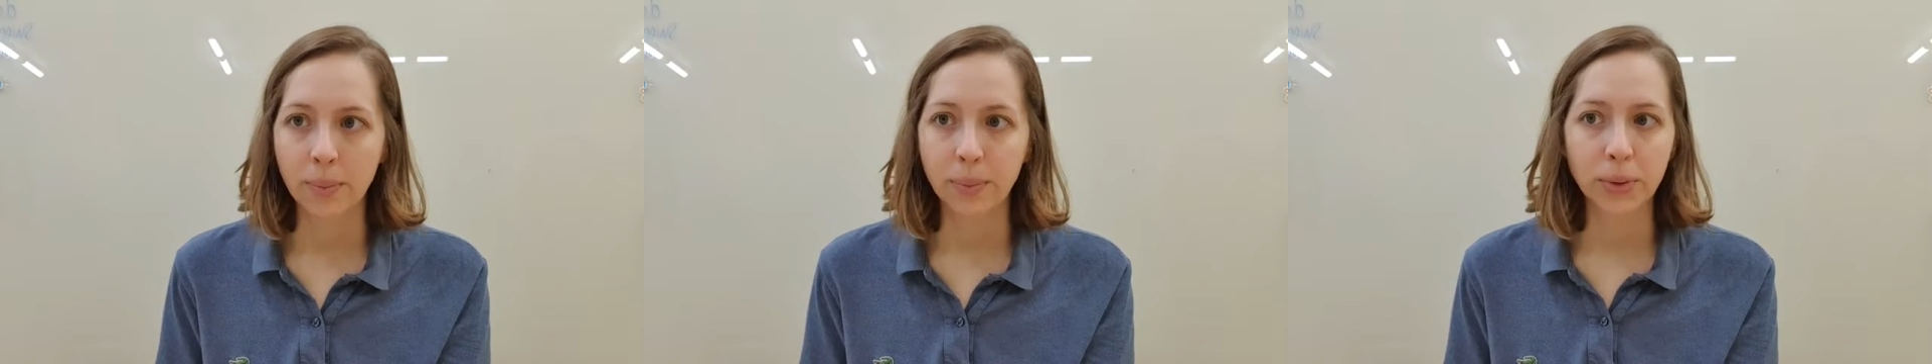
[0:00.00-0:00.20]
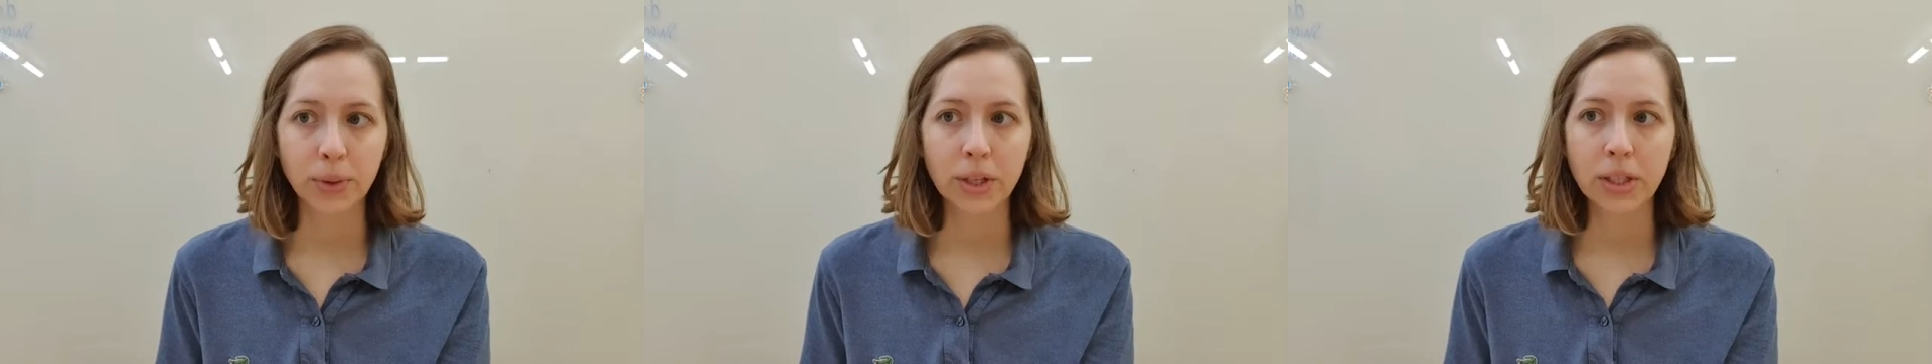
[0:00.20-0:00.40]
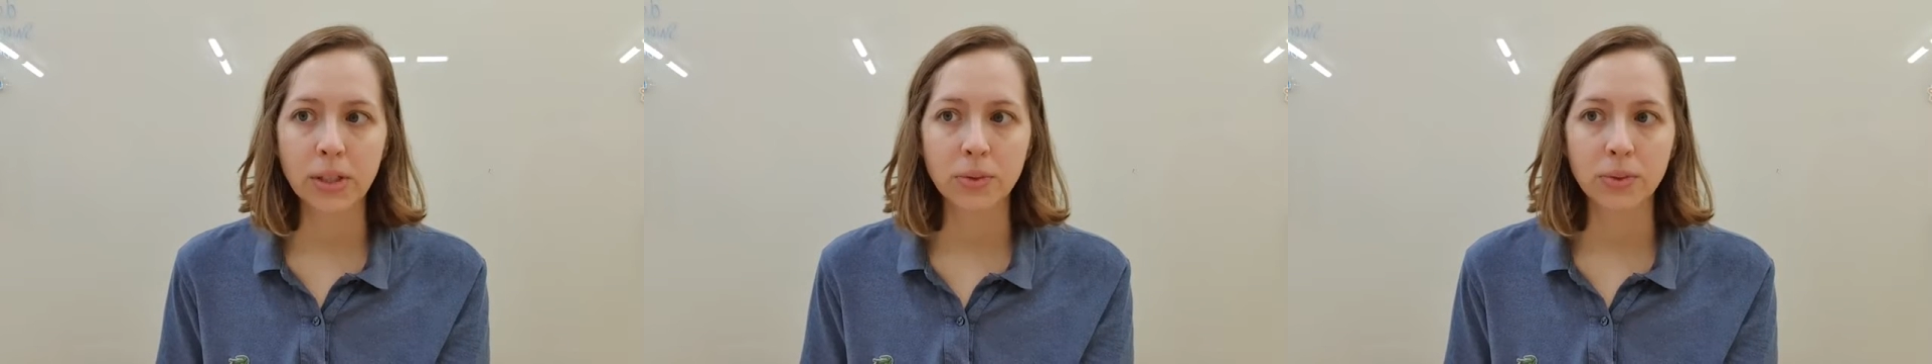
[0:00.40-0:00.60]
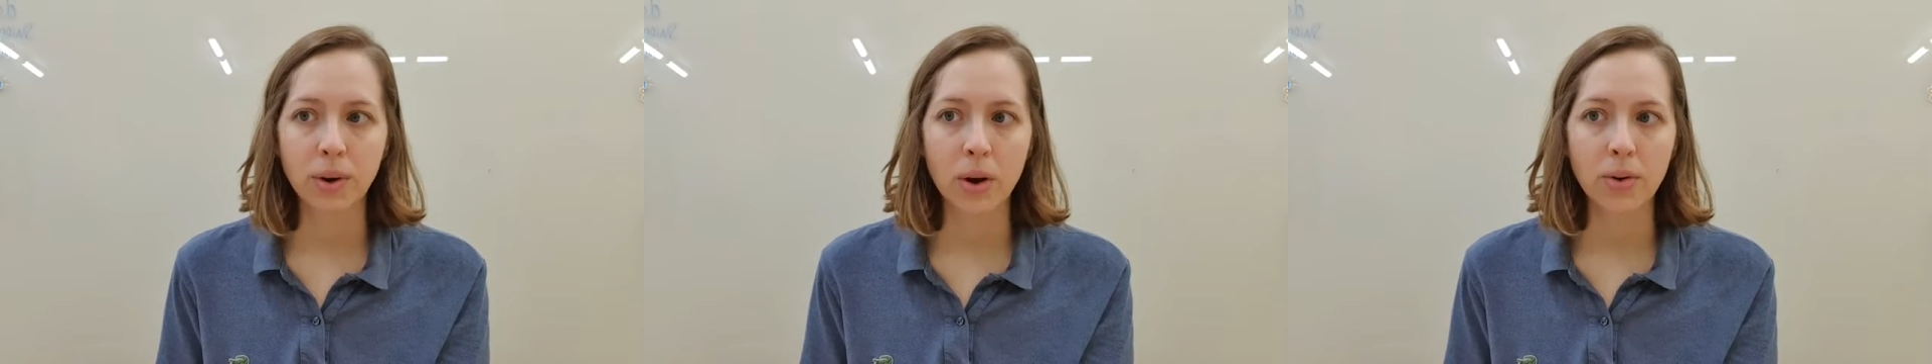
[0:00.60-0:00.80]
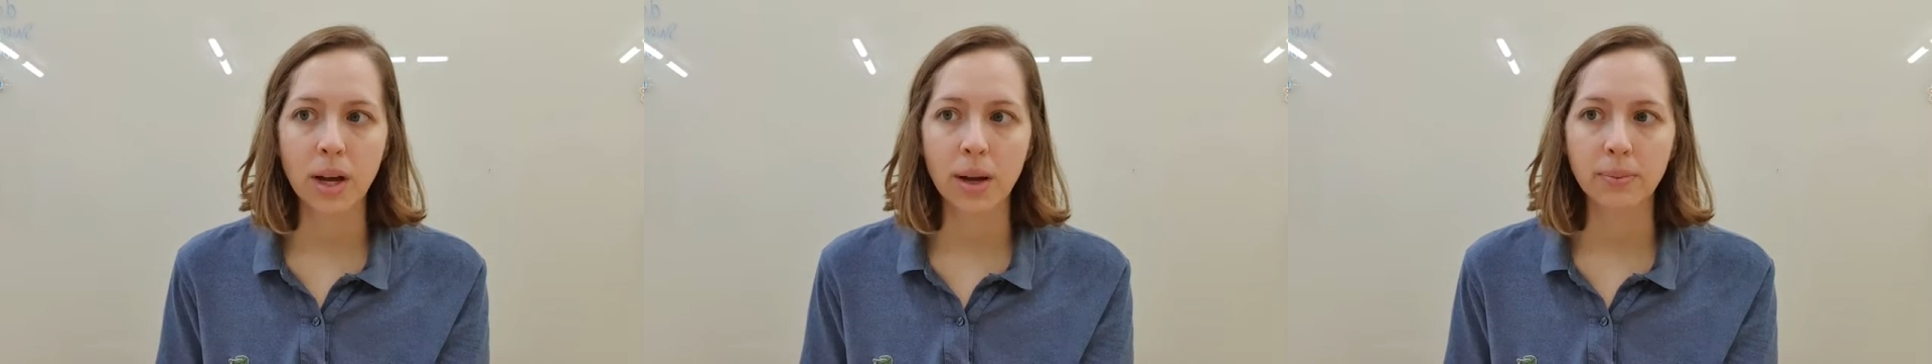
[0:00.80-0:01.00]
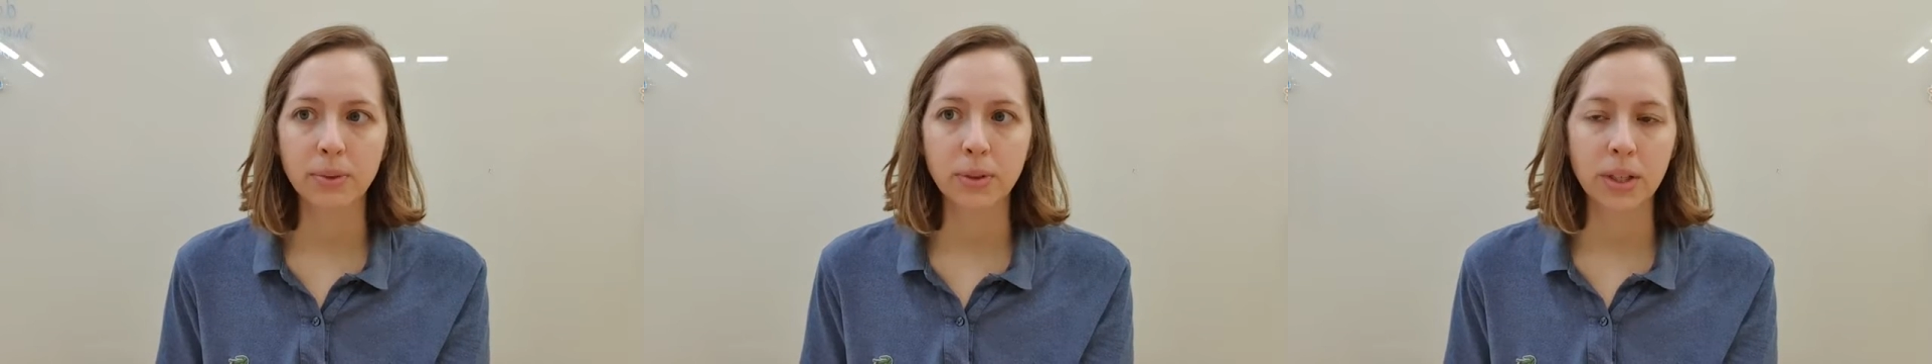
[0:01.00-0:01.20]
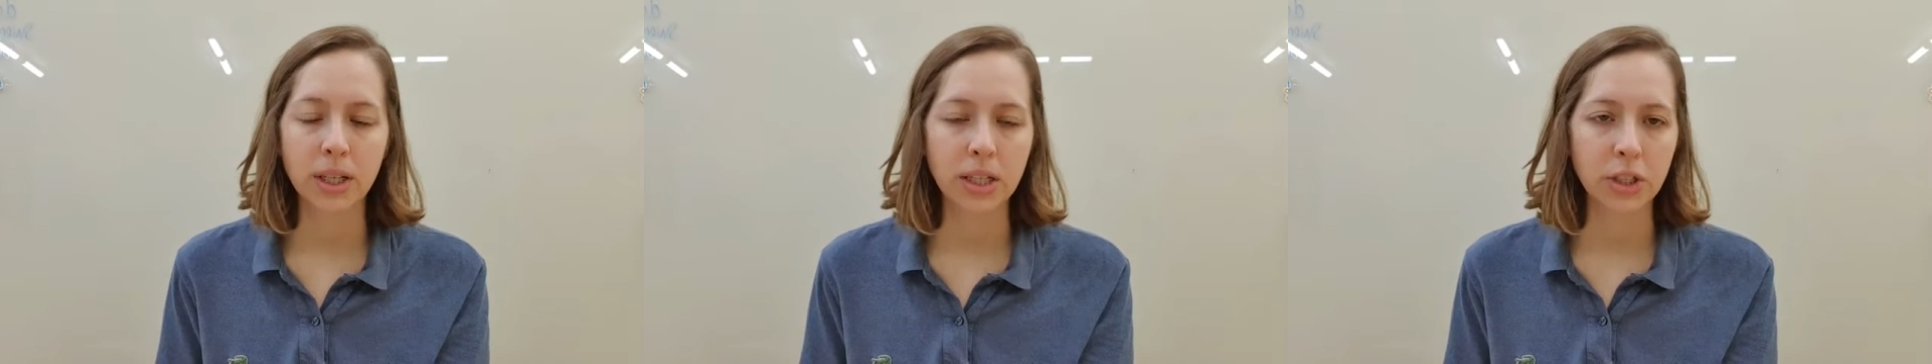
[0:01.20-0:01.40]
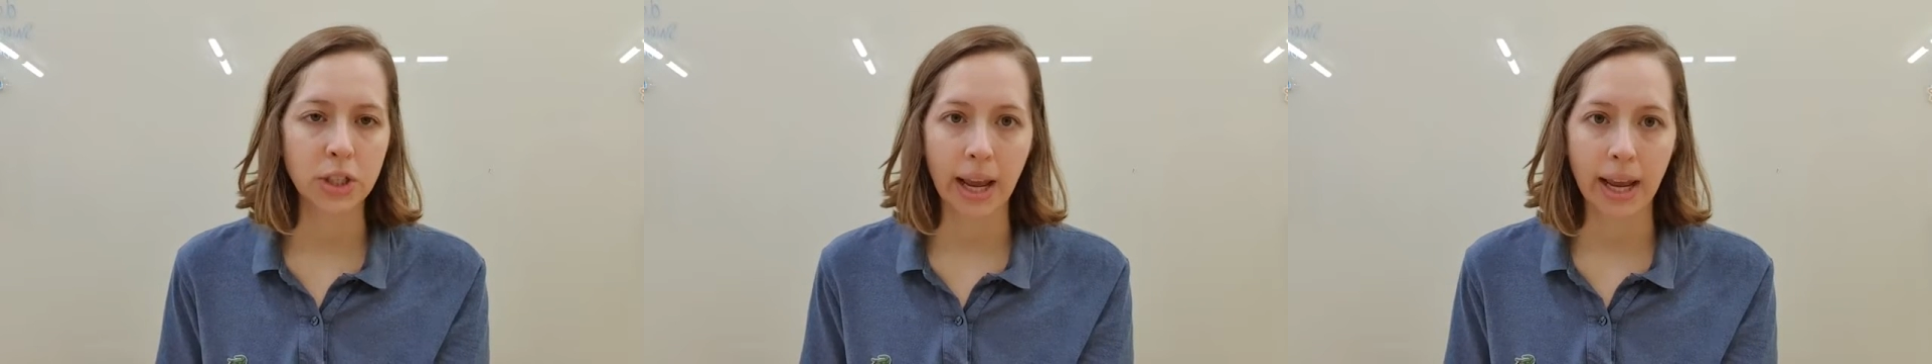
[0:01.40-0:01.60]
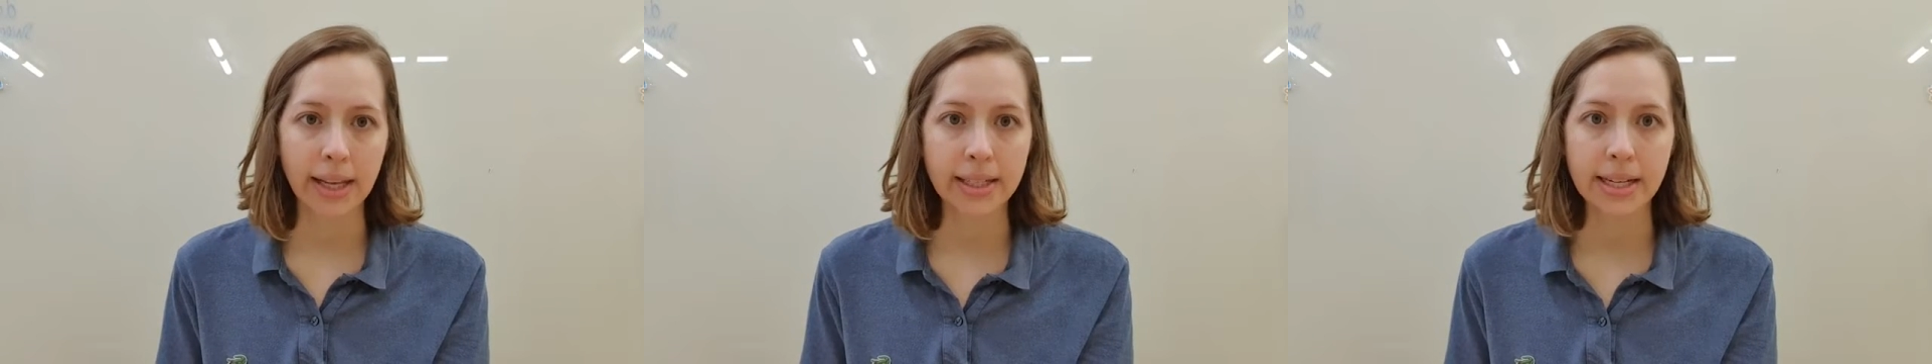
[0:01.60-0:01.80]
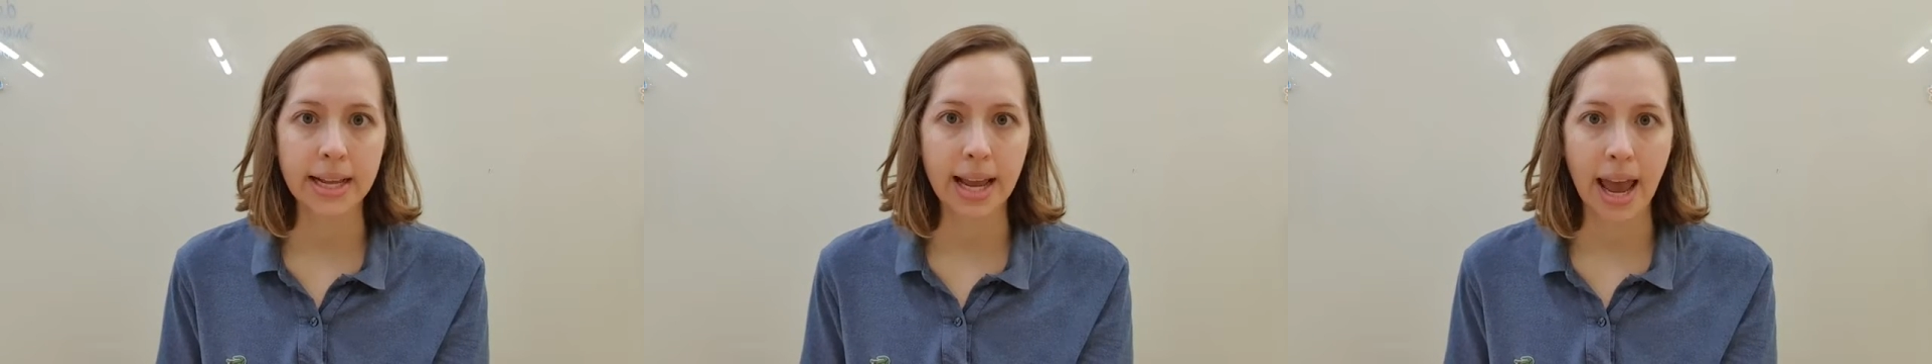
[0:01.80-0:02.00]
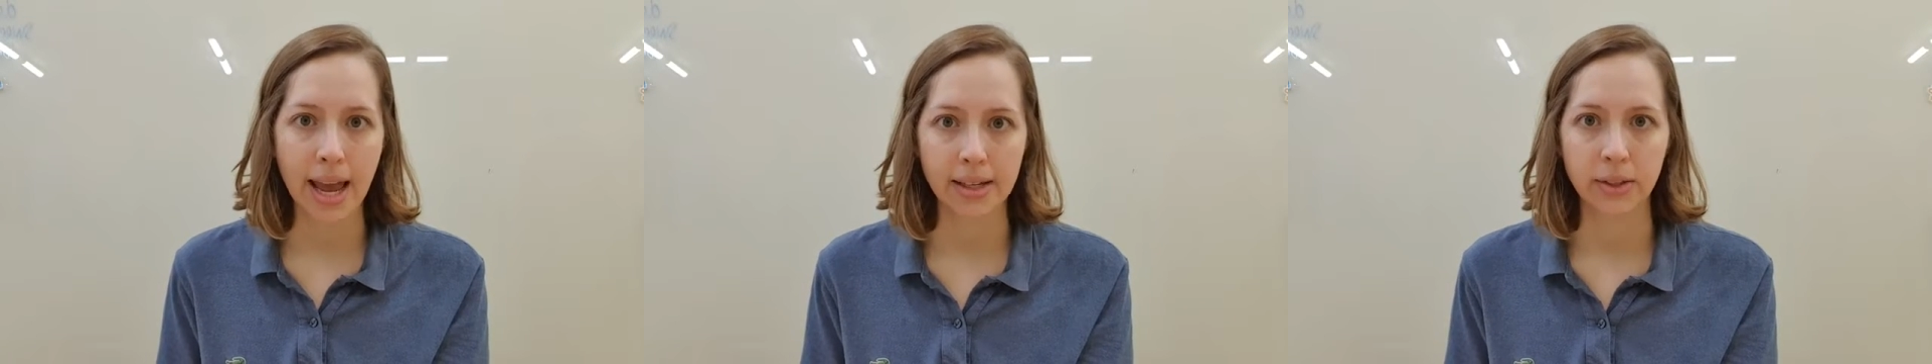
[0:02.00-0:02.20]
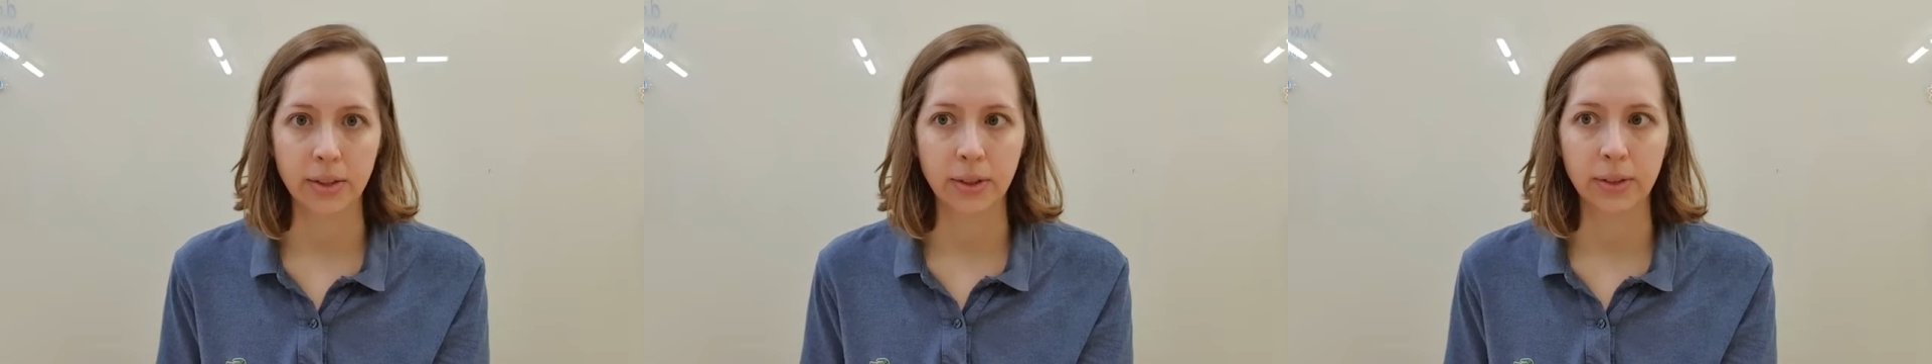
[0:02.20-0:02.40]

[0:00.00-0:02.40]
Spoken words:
prince rode up to the enchanted castle.